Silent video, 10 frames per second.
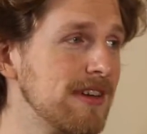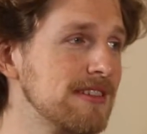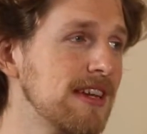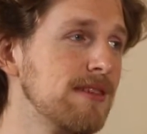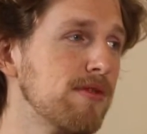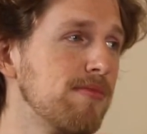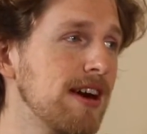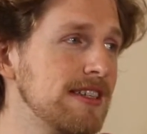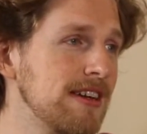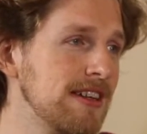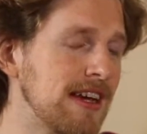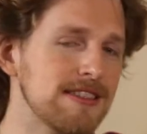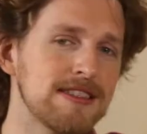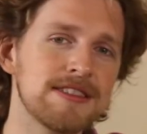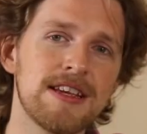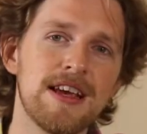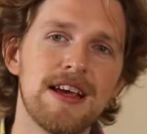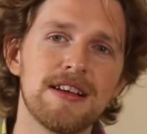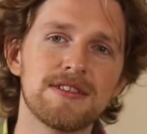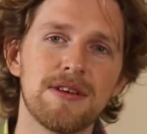because they had a proprietary license.
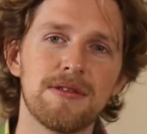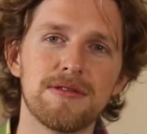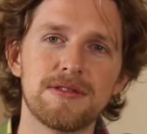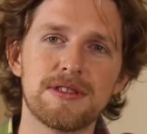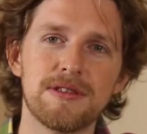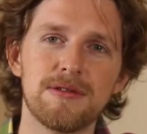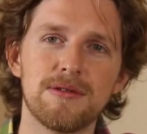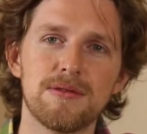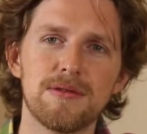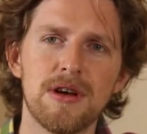So to